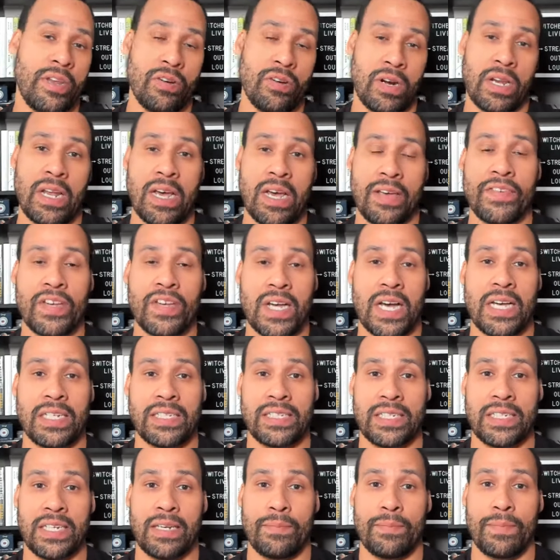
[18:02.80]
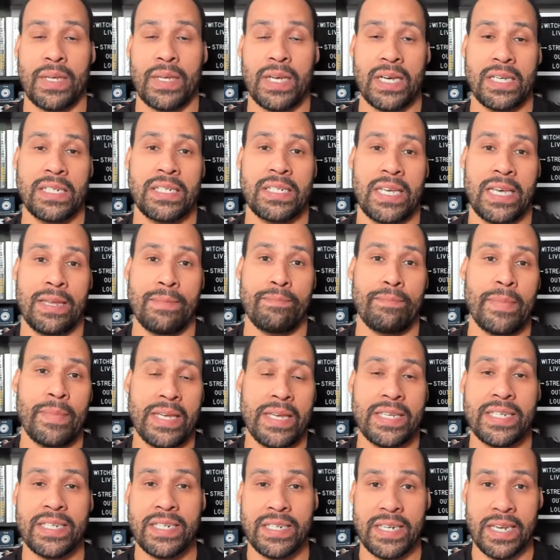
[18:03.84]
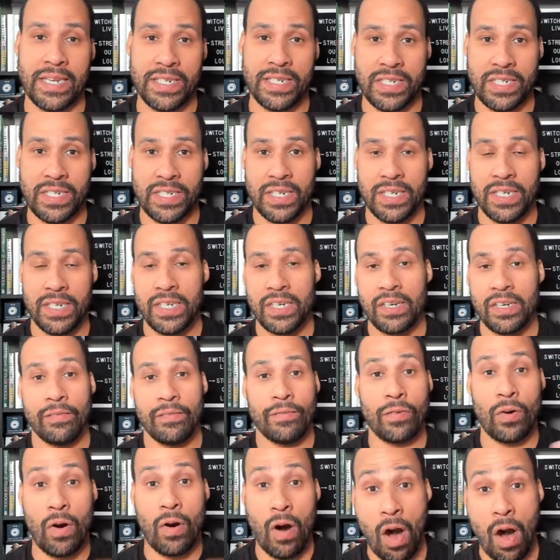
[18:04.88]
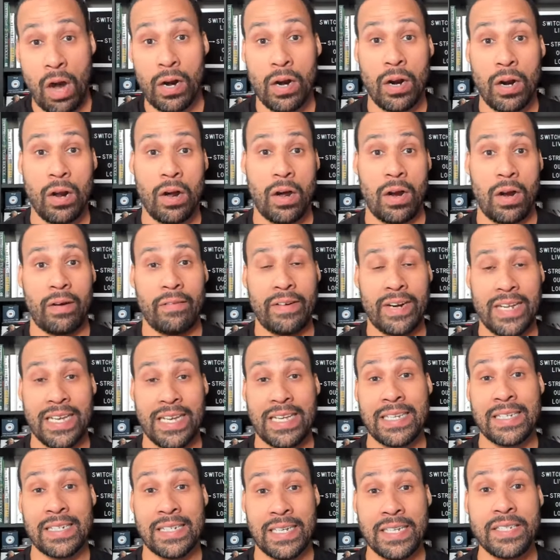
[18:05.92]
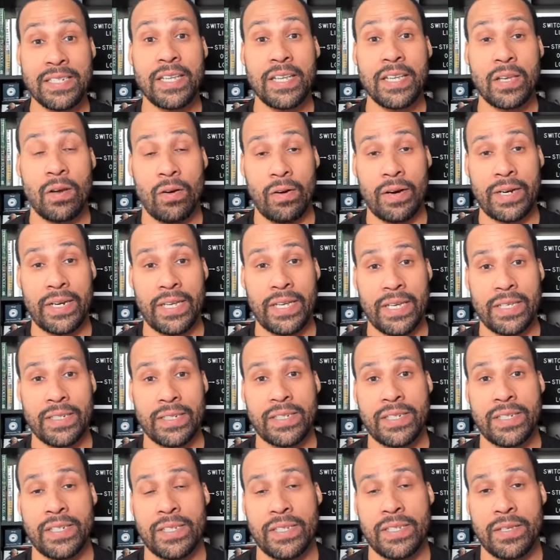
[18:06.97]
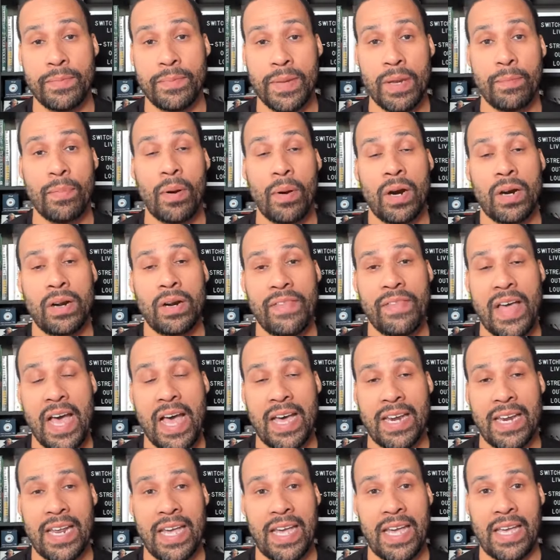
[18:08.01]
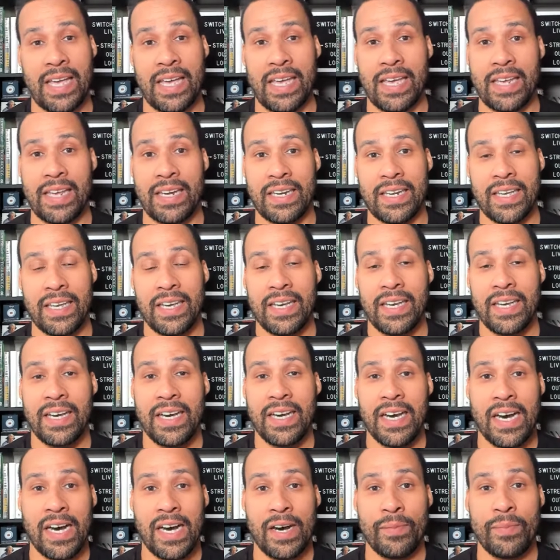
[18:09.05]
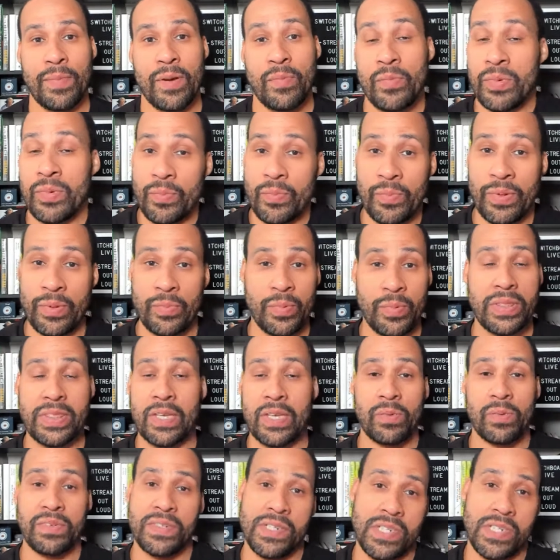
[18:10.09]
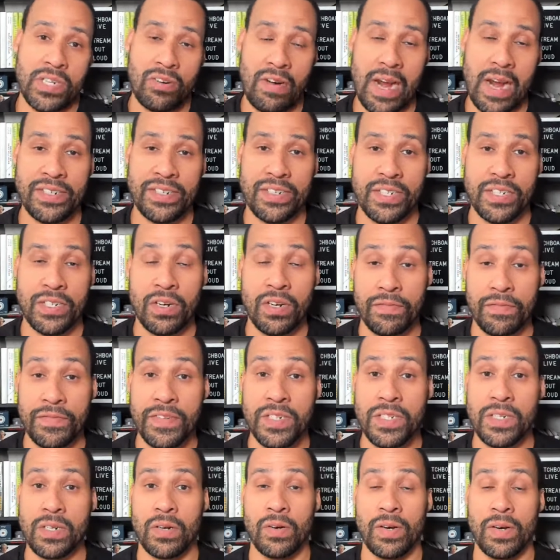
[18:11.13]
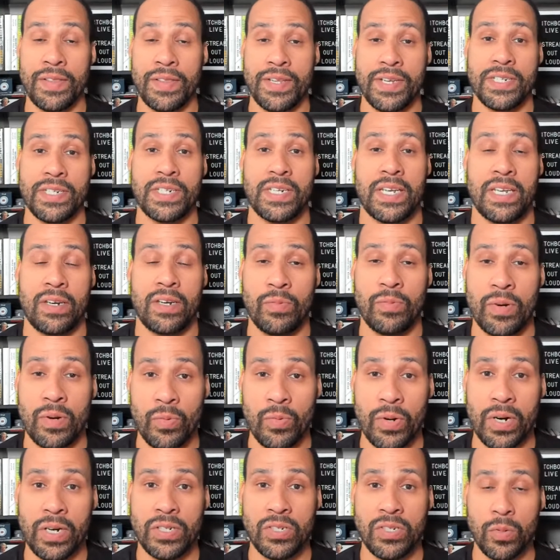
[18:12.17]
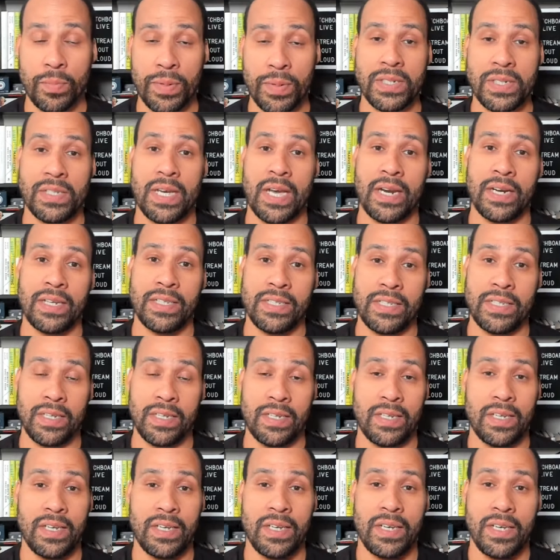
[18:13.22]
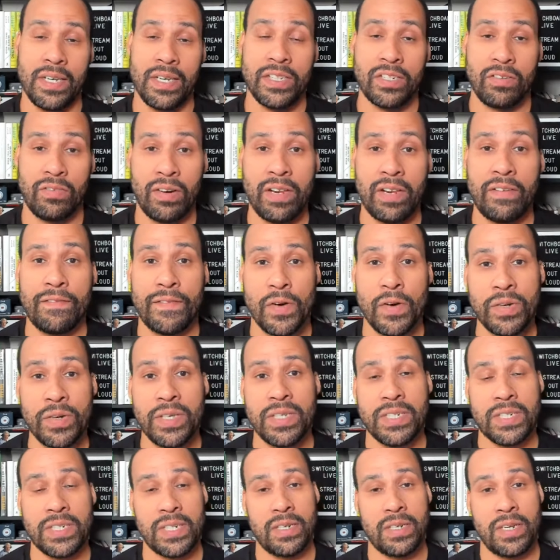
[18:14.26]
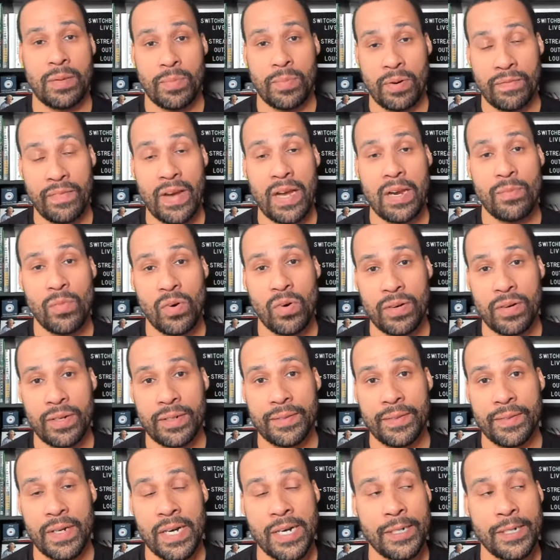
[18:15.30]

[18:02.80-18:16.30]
your live content because it makes sense for our already existing audience to be a part of that. And we think we just scratched the surface on this, and we're super excited to really focus and provide more